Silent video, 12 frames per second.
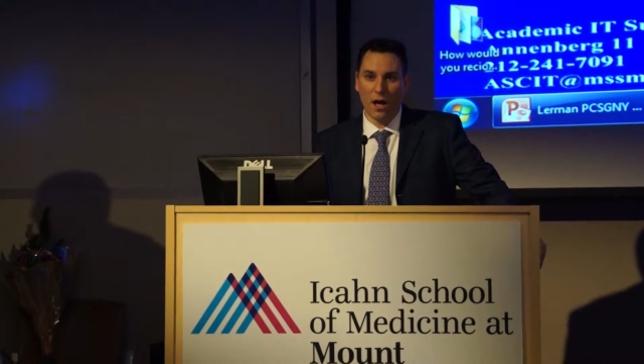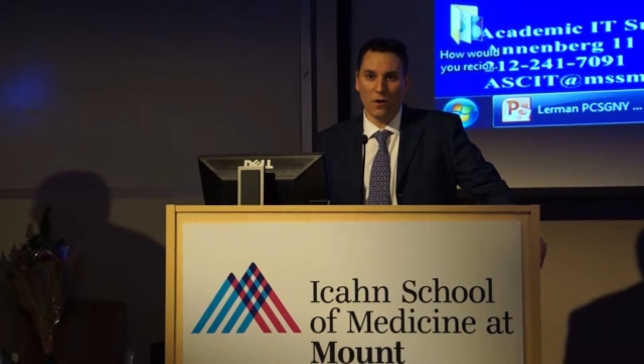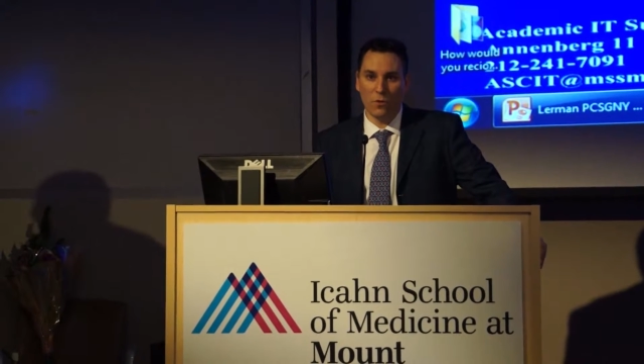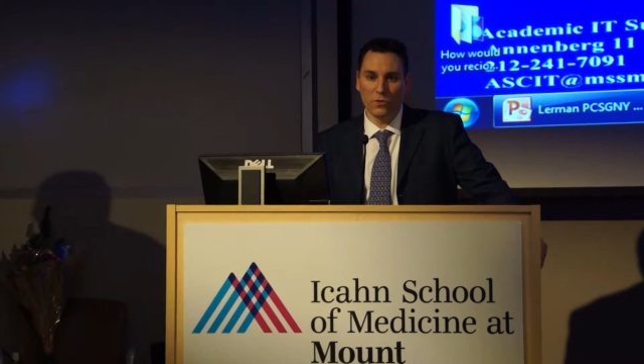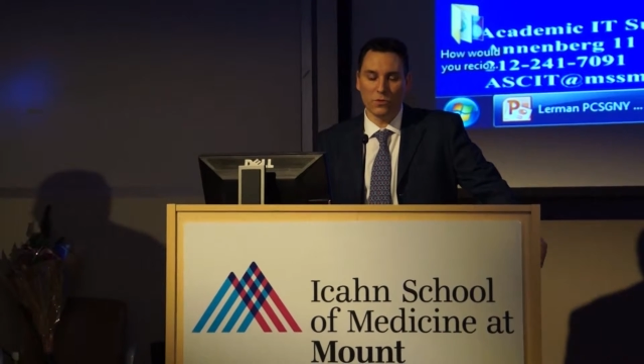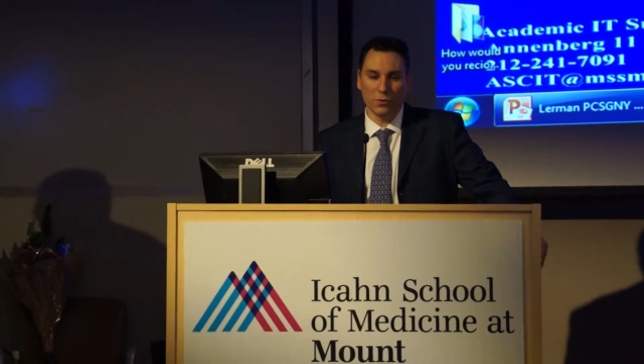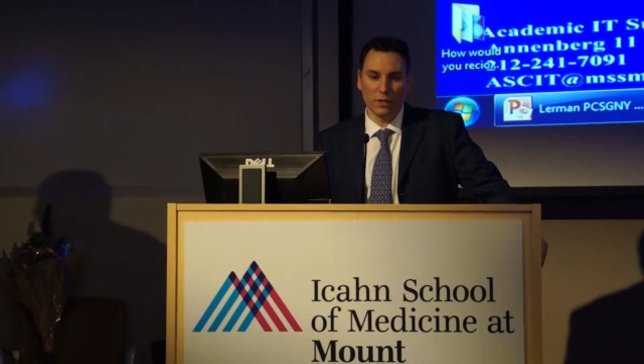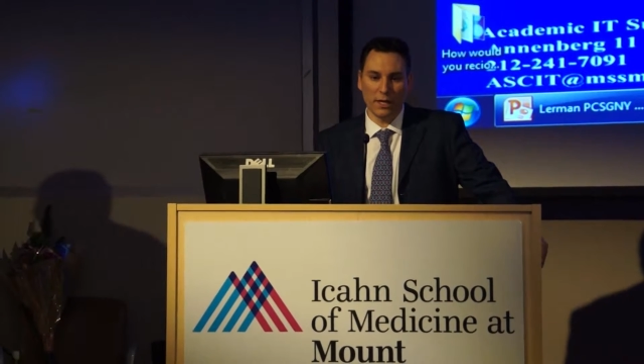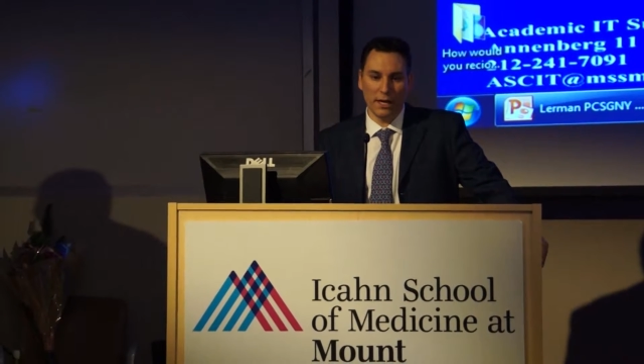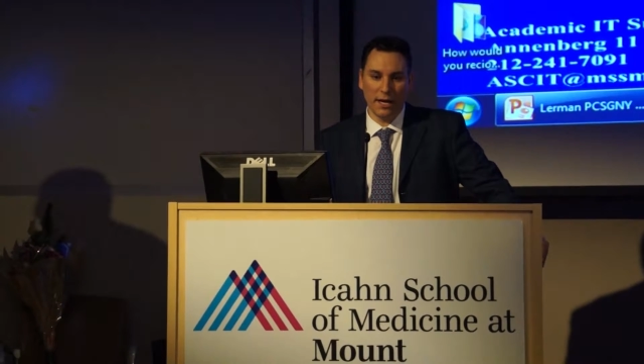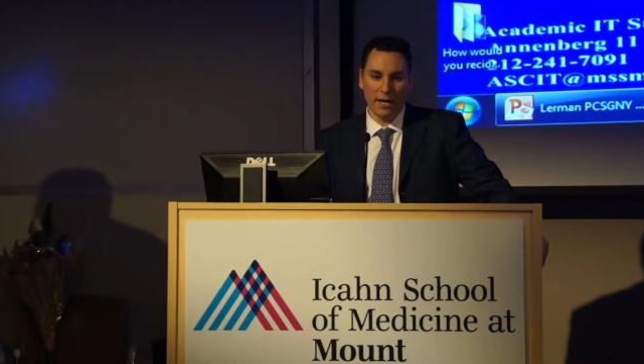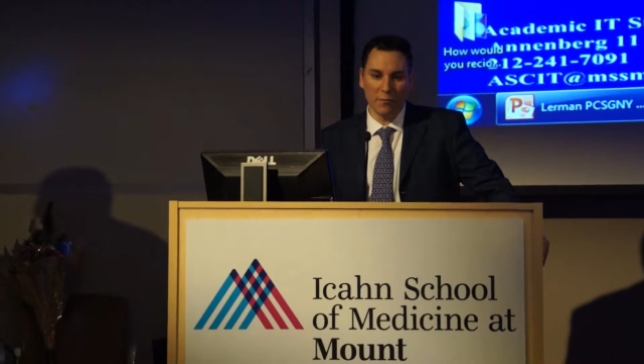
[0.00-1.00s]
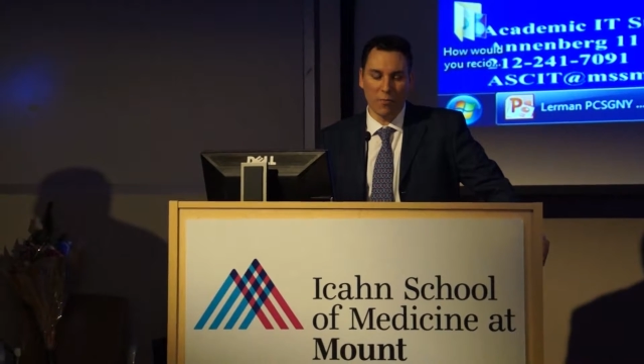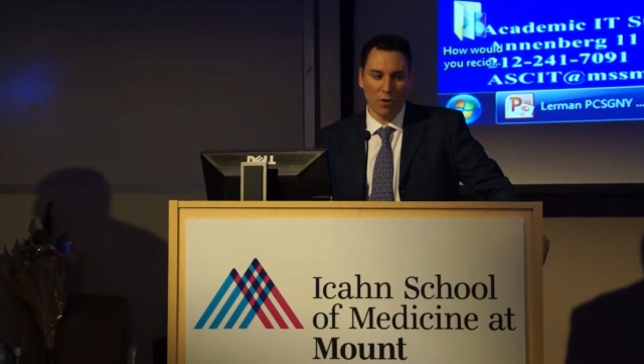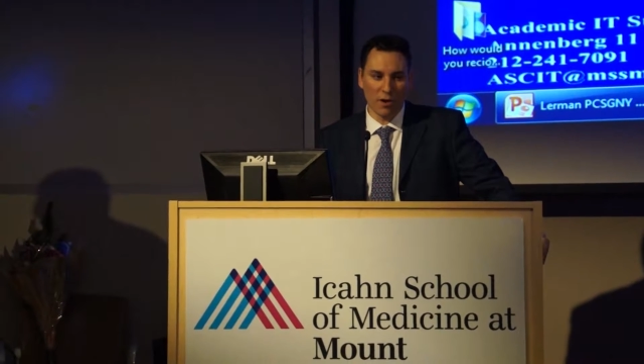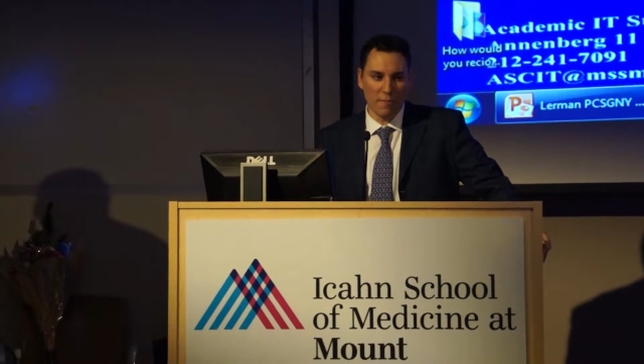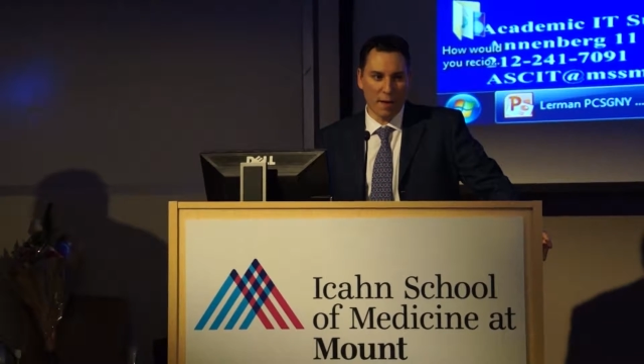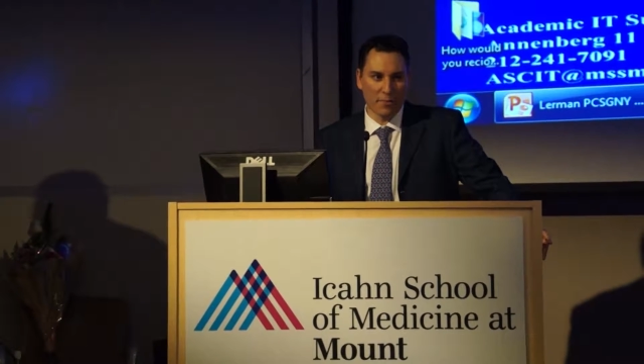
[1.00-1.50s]
who's really an
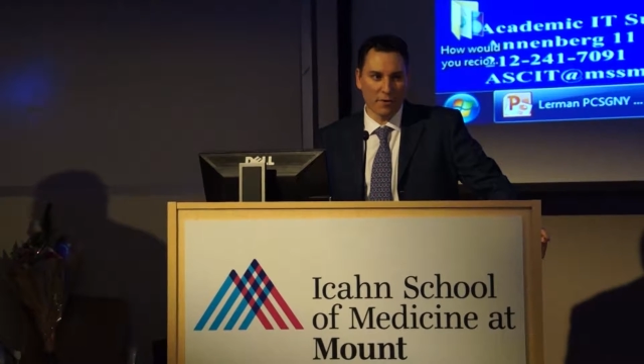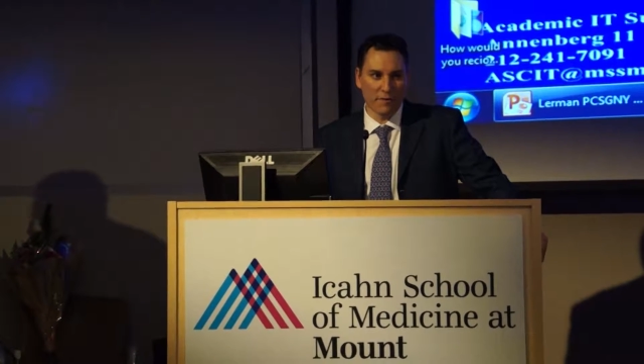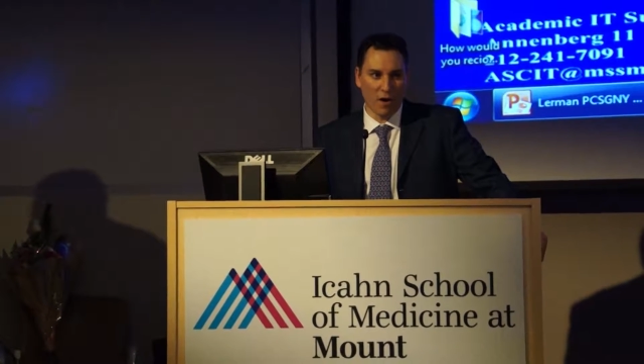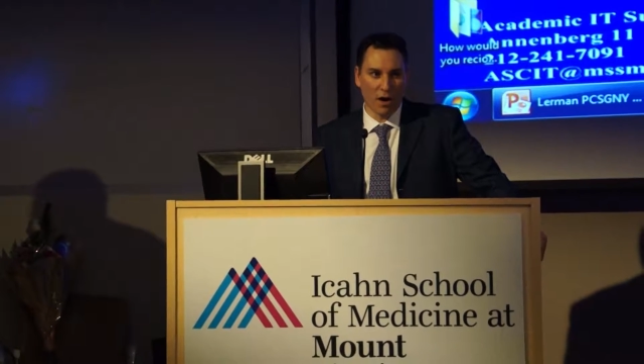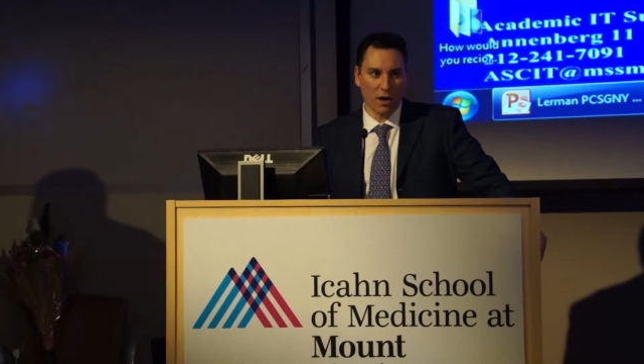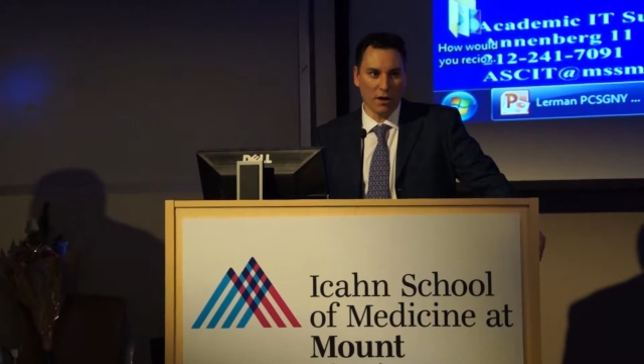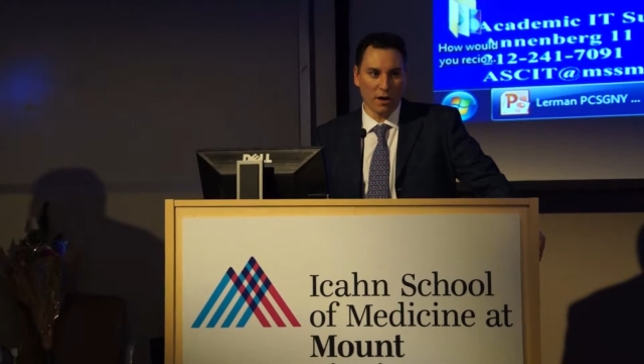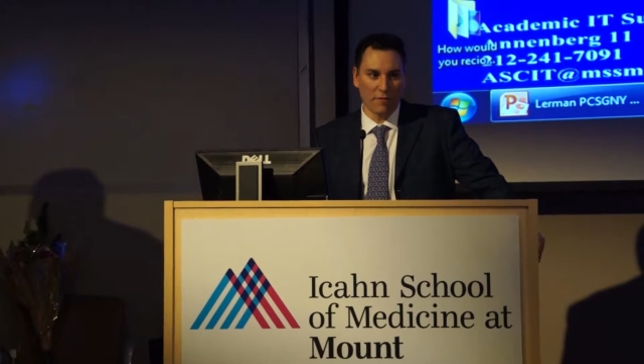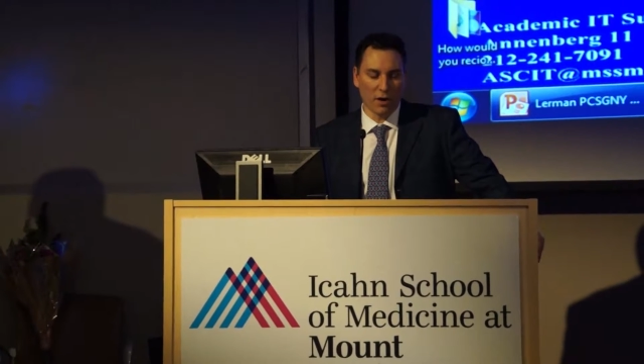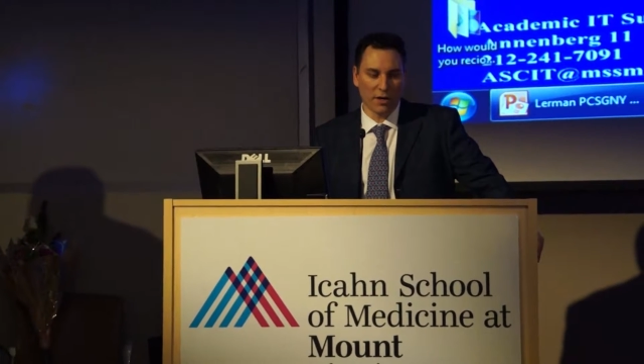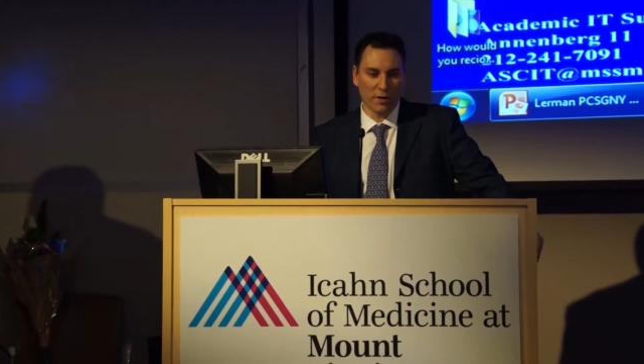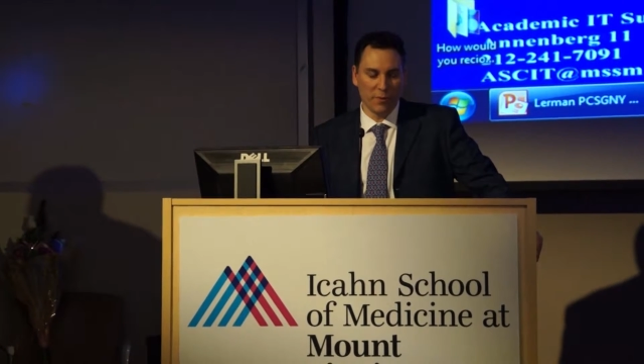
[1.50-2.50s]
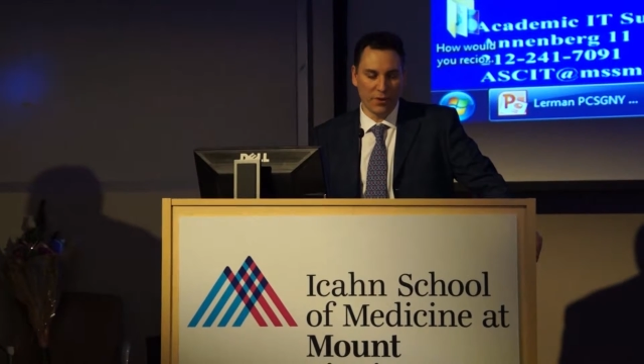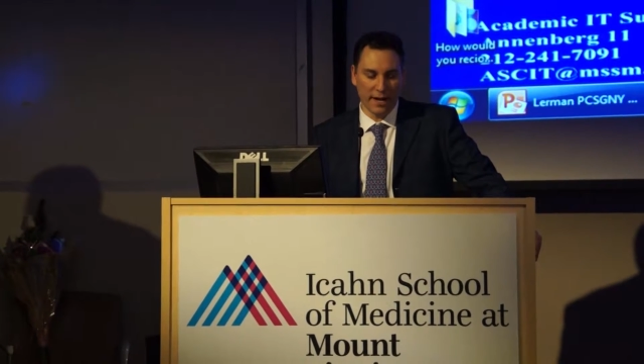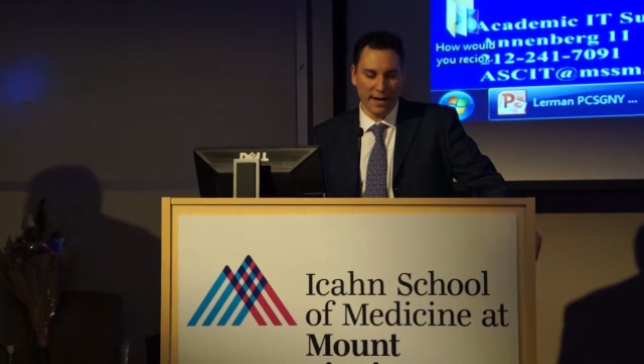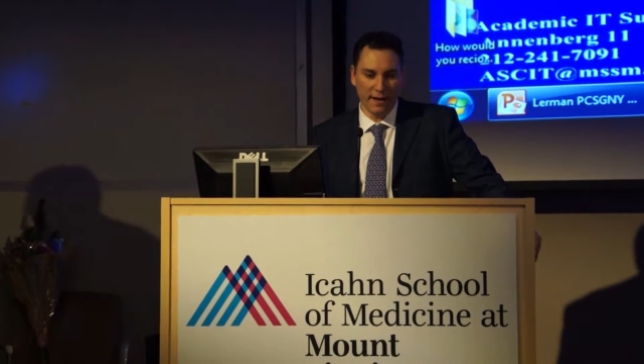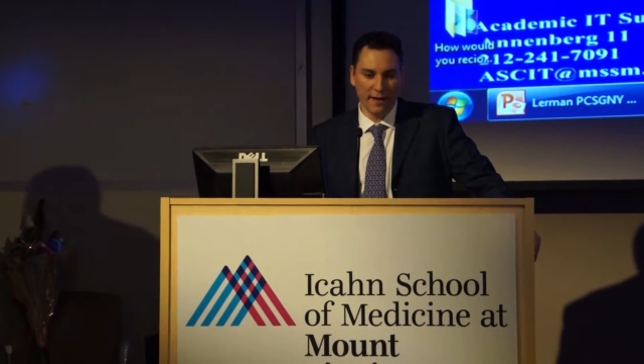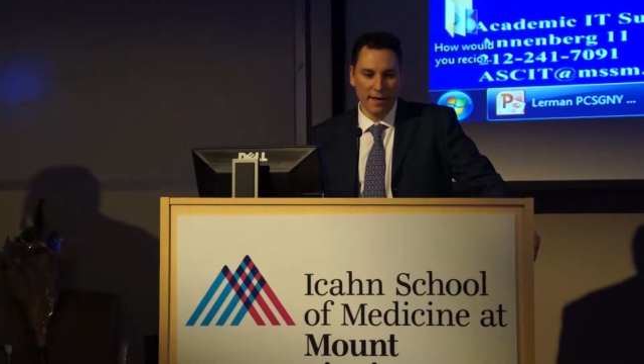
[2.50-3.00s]
important member of our
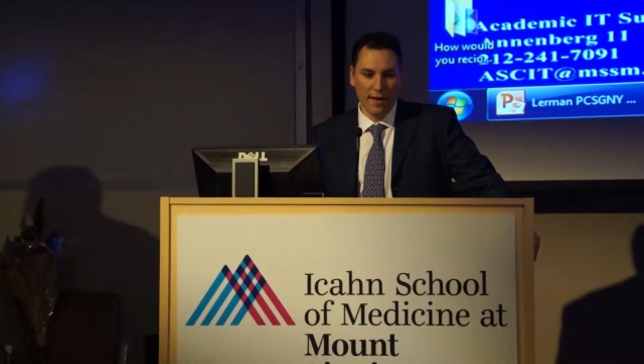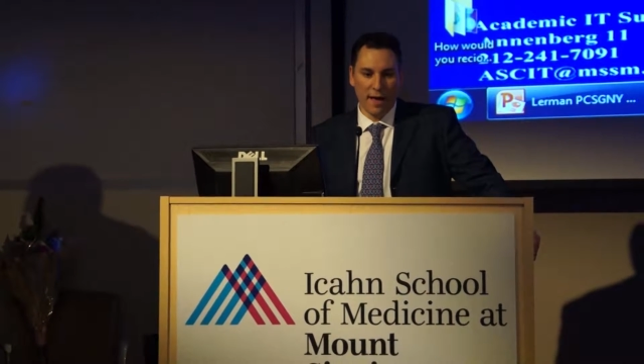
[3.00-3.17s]
community.